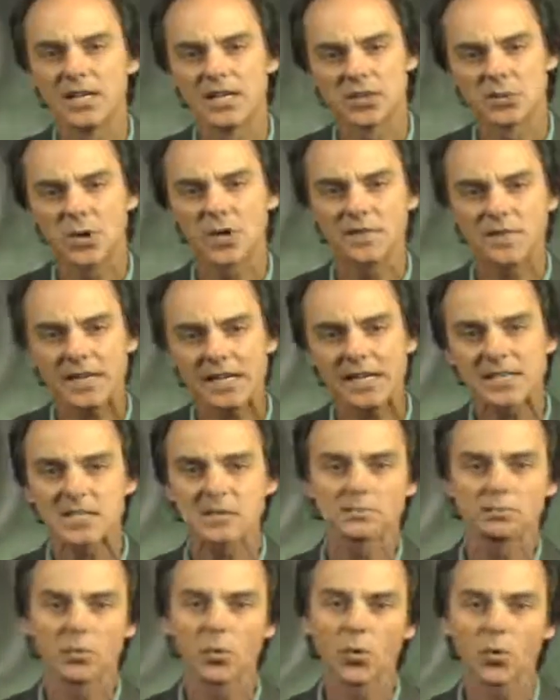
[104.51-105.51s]
so I think it's
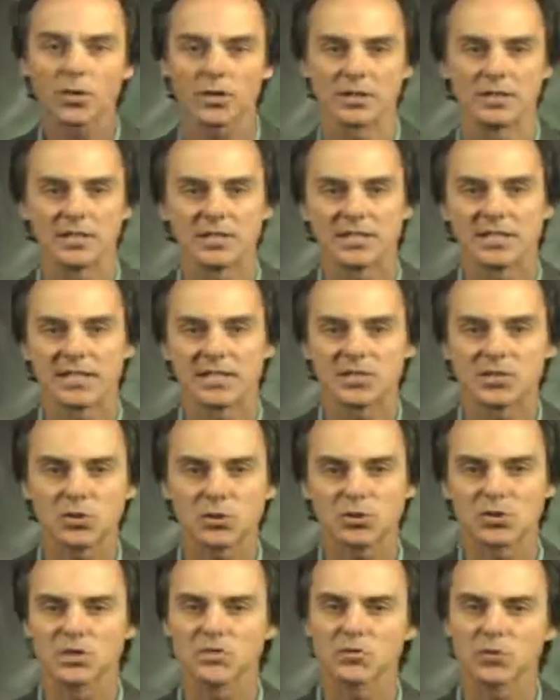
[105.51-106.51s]
important that
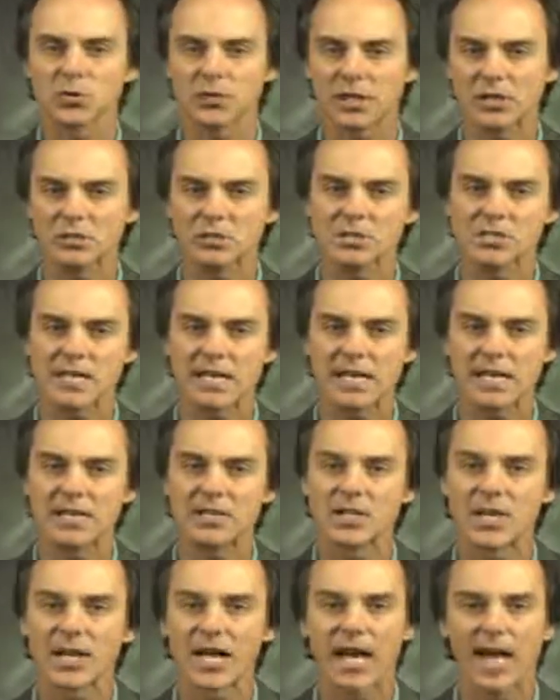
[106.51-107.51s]
students fully understand